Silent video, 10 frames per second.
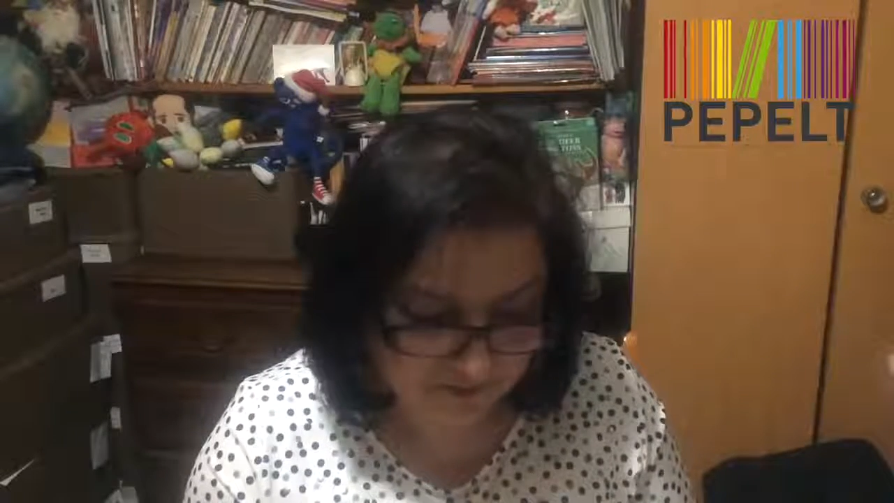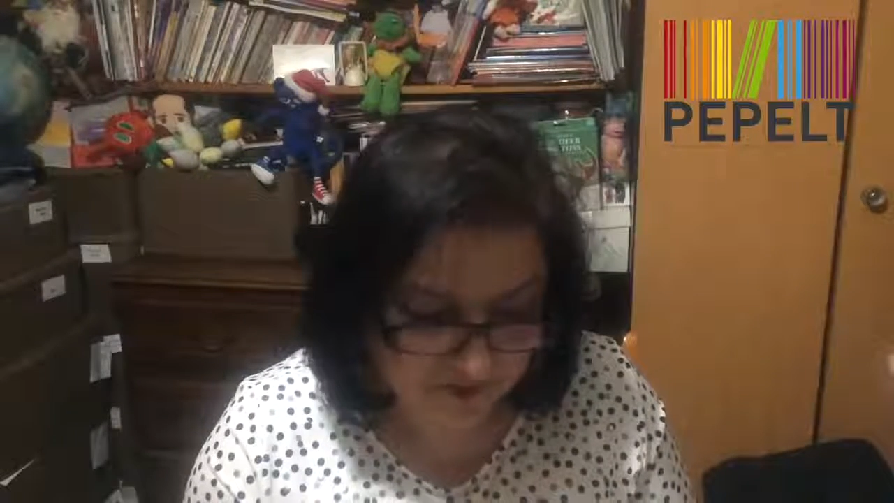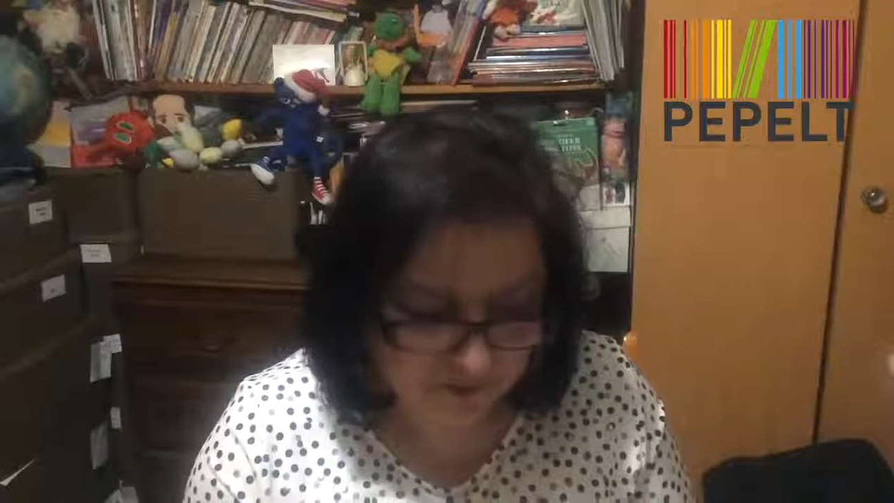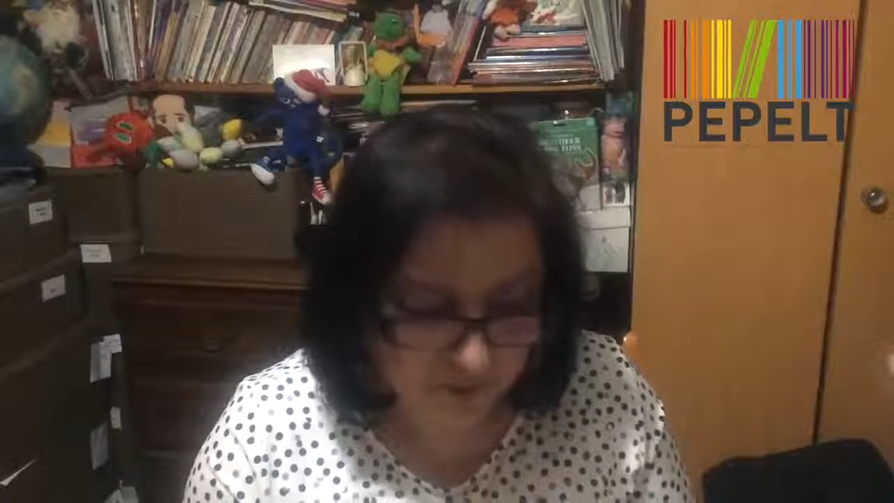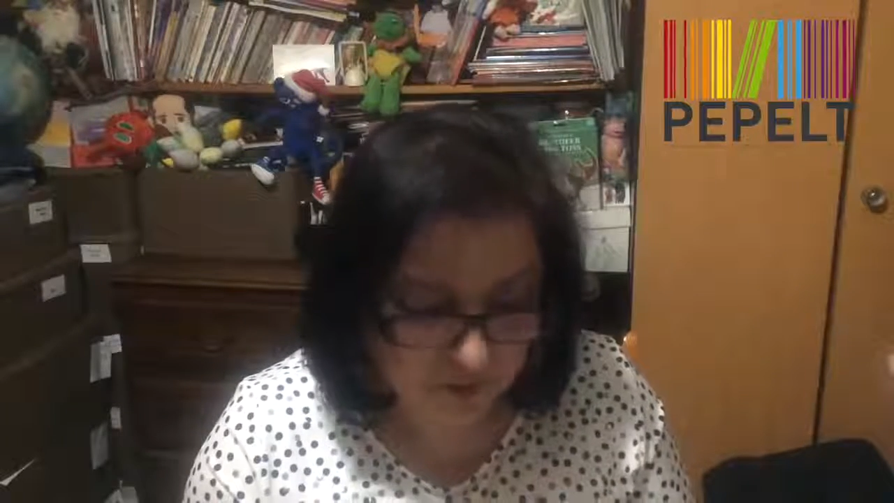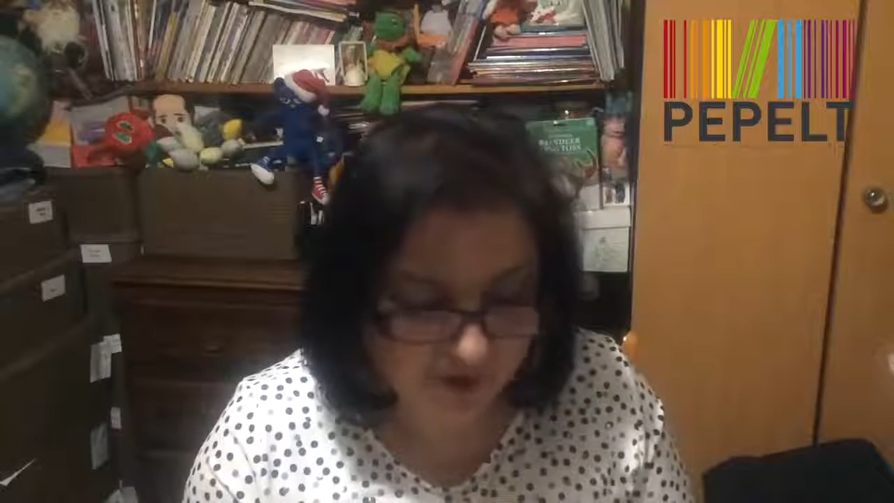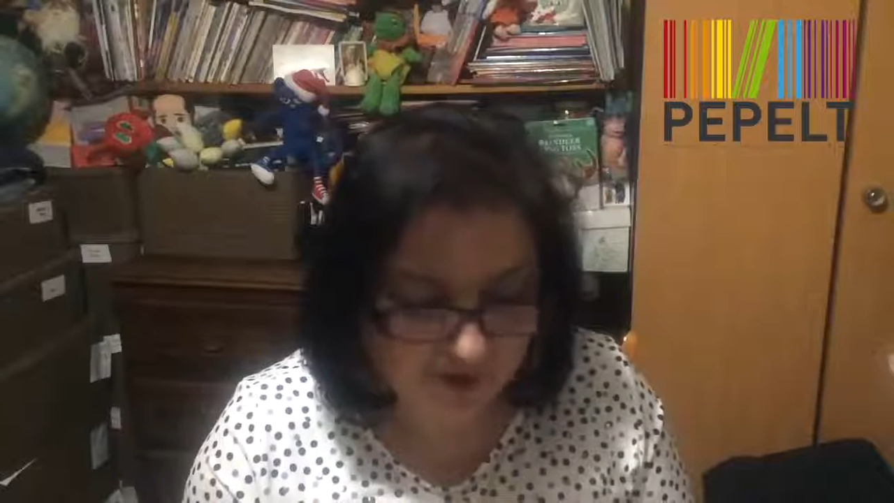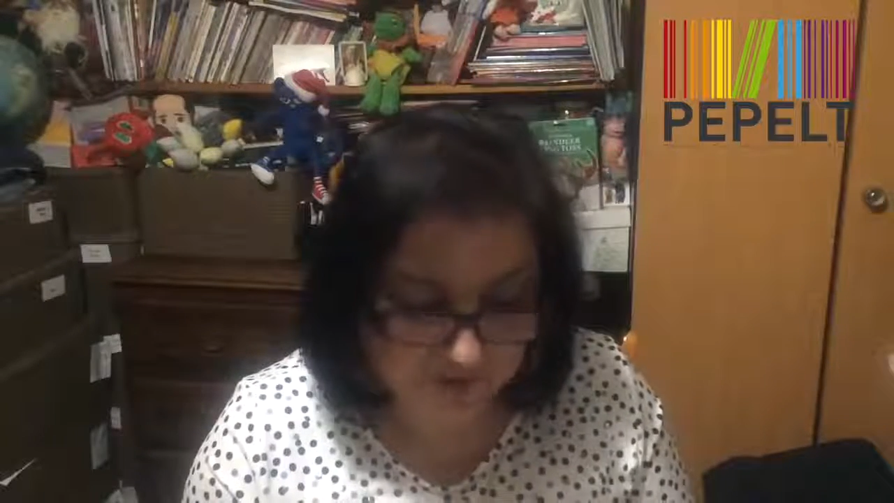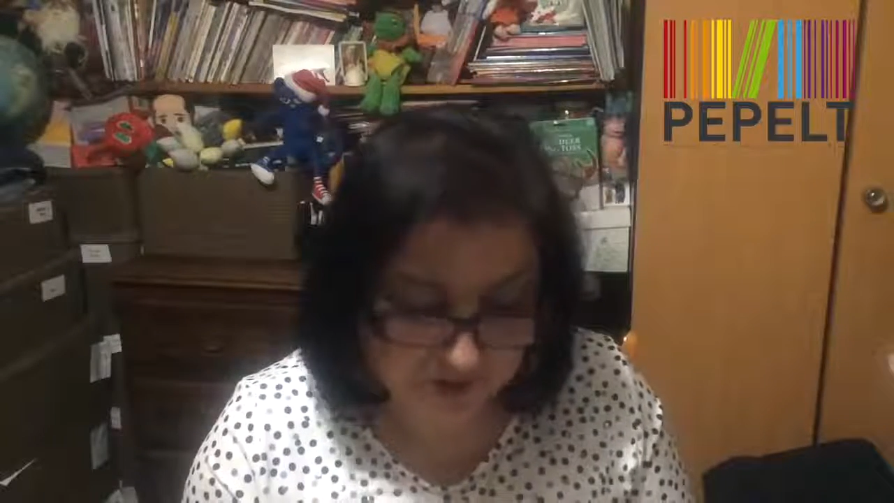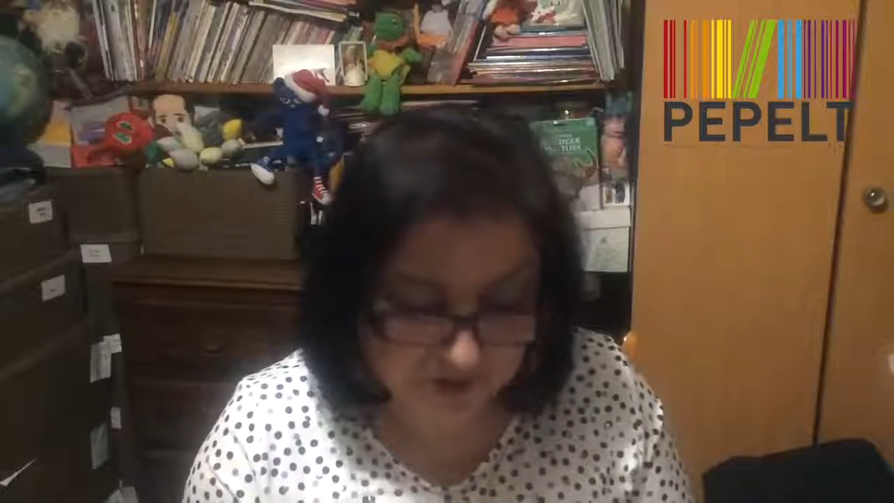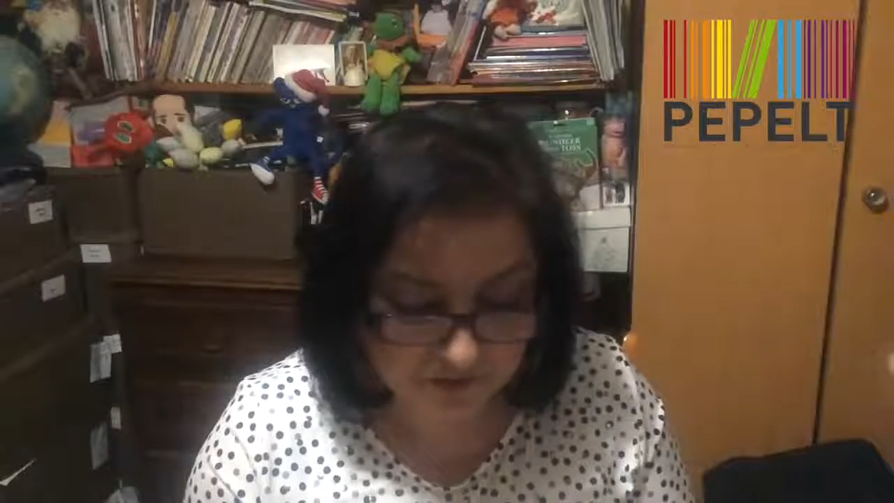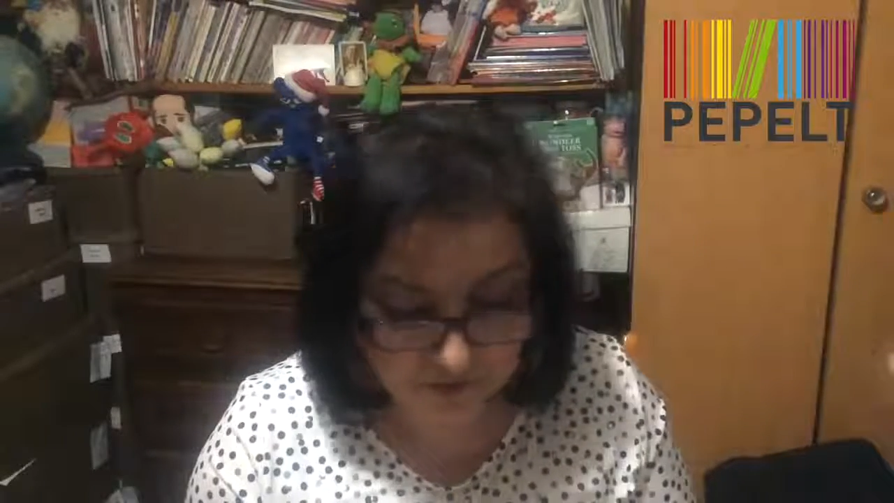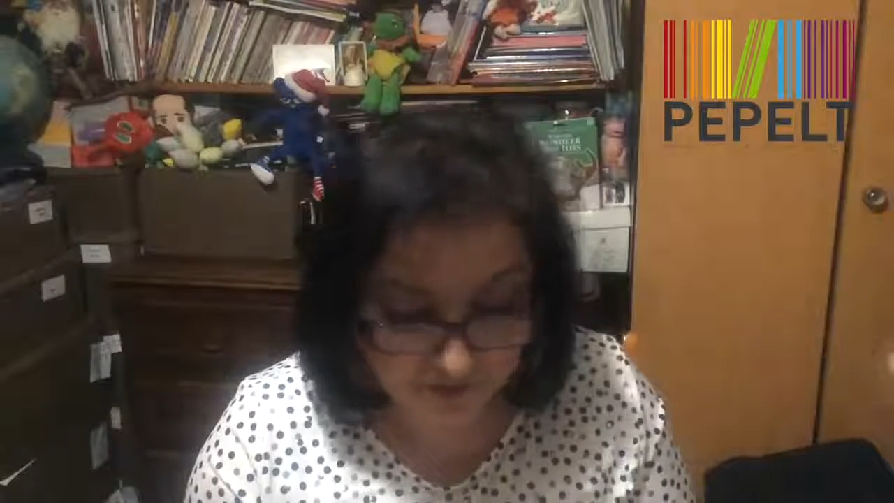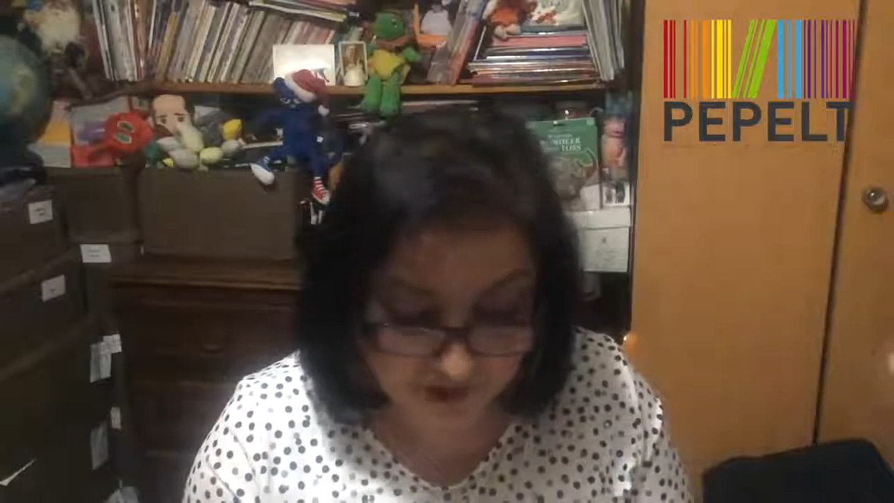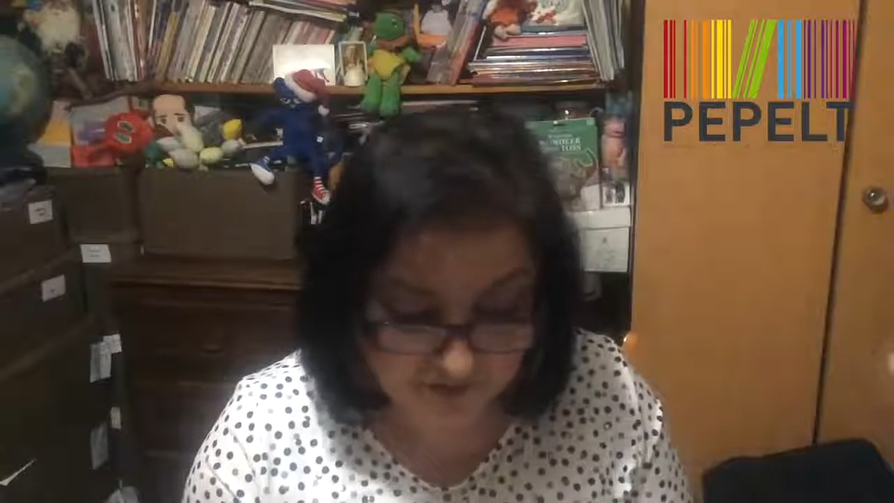The crow agreed,
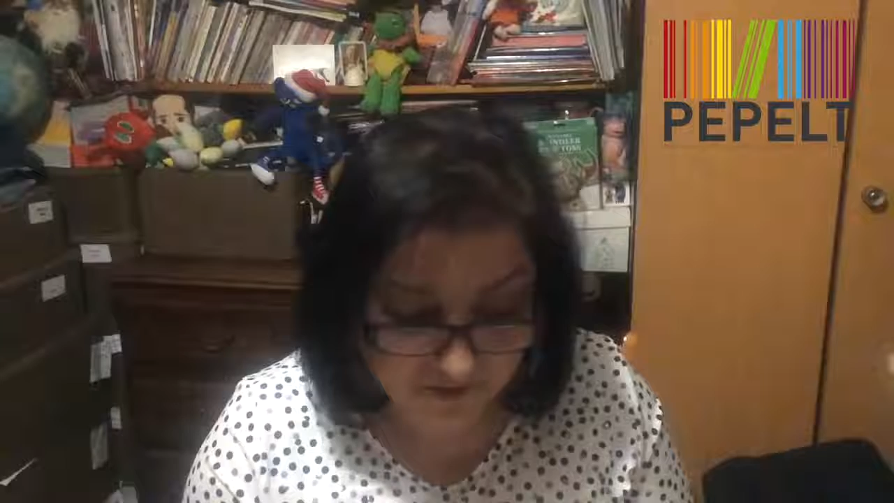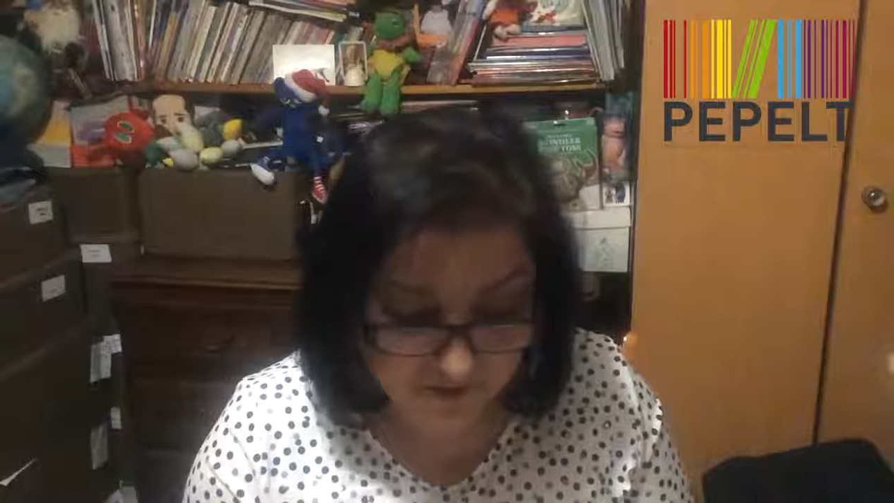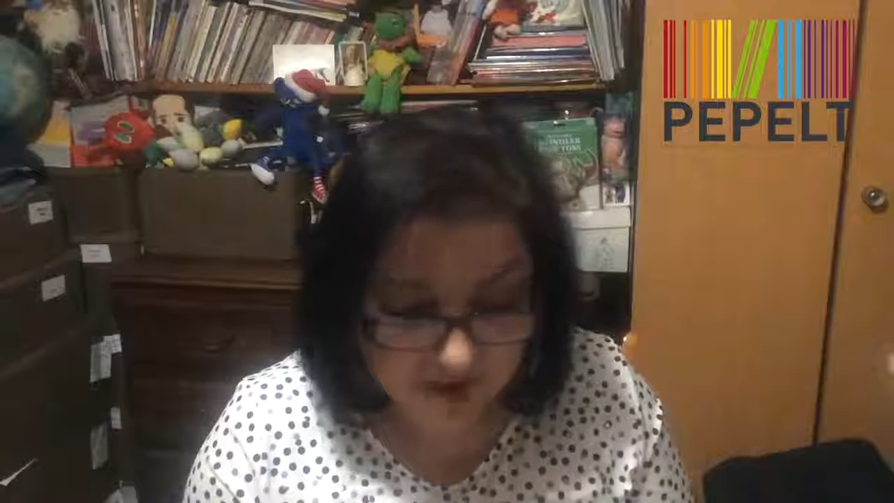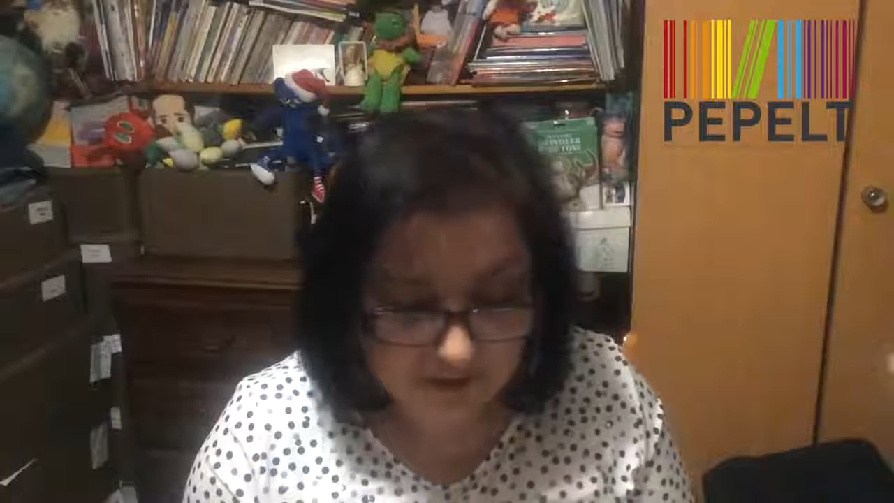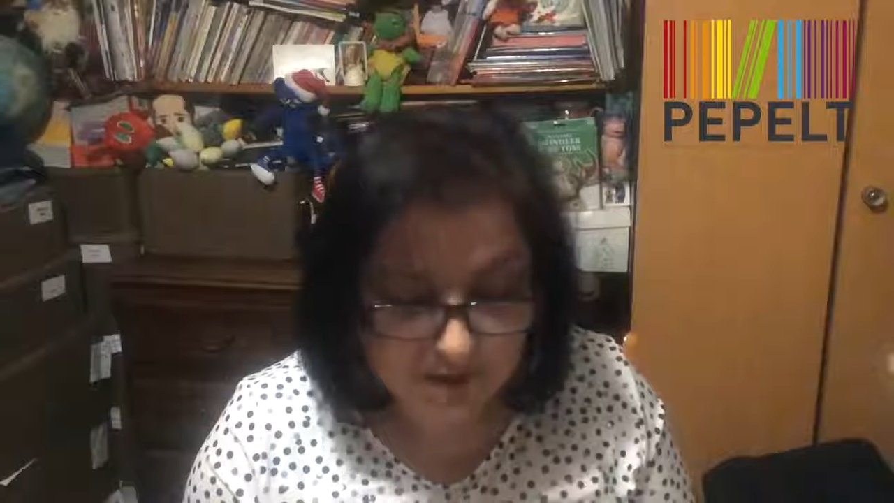and together